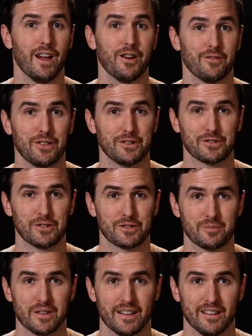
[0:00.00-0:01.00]
care to run their
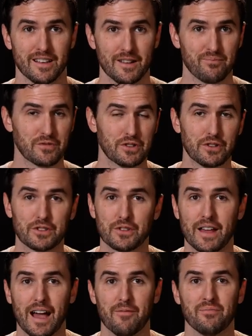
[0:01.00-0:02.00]
social media. So you could
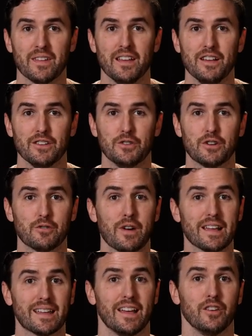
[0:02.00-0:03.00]
do that. You could
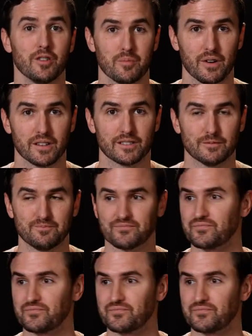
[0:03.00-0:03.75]
write Kindle books.